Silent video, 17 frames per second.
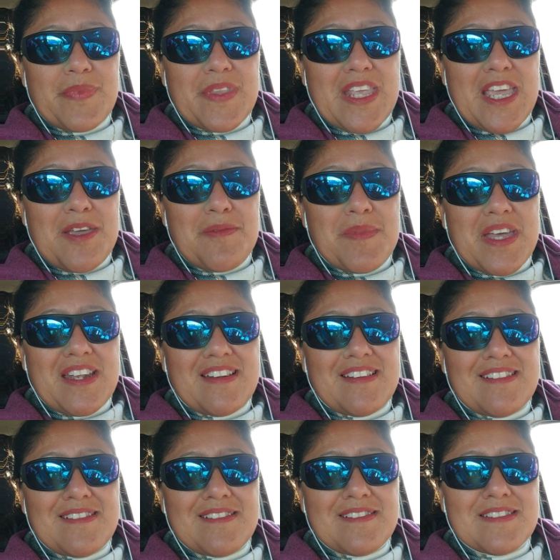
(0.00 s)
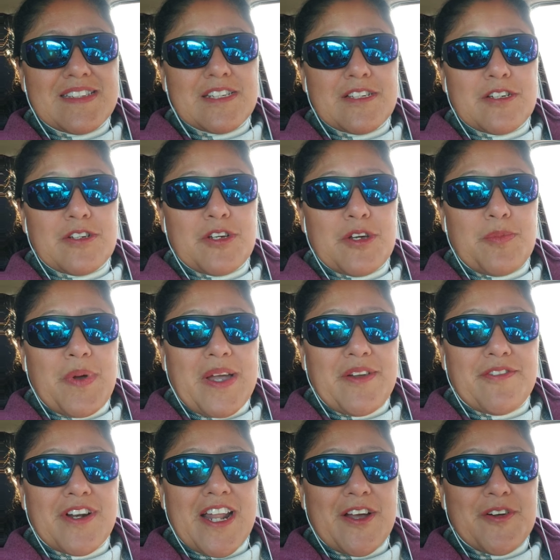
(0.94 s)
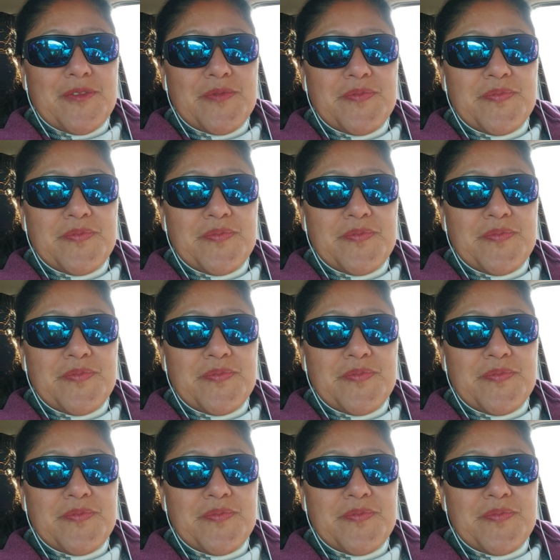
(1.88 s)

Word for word: Amen. Goodbye for now.